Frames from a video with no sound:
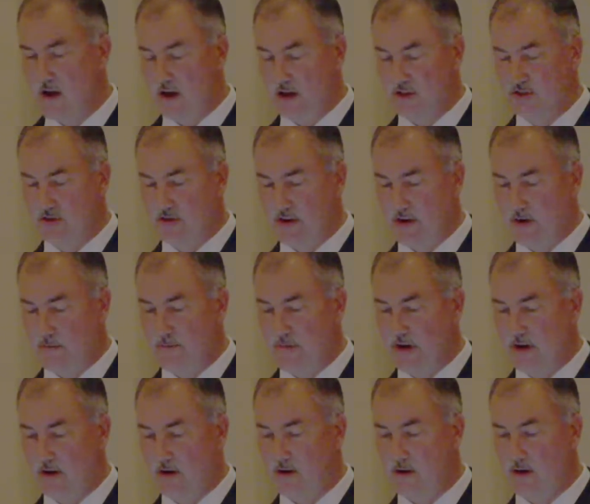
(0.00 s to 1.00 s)
Also,
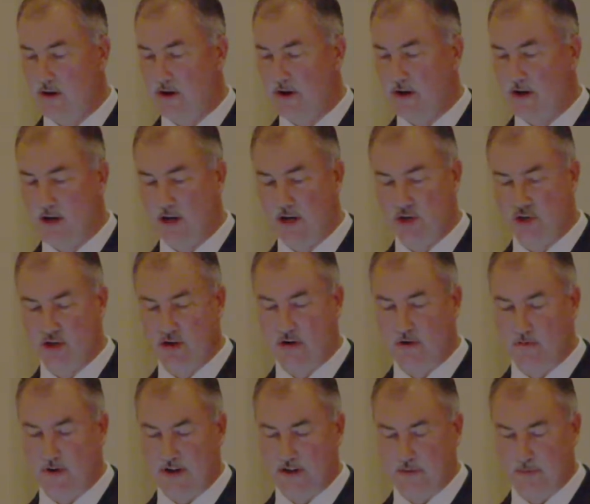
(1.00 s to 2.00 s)
intermittent
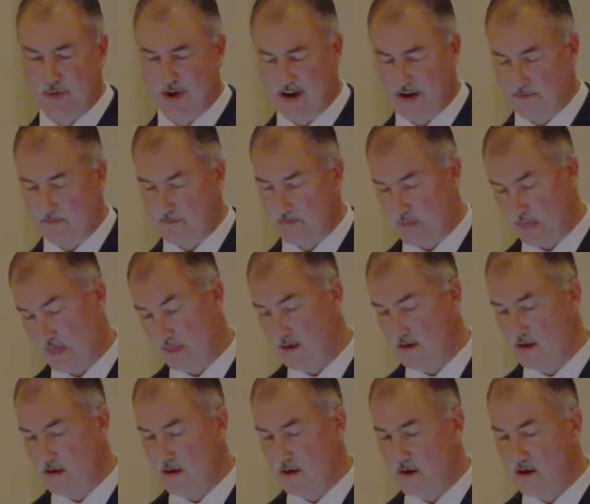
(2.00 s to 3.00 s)
claudication and rest pain.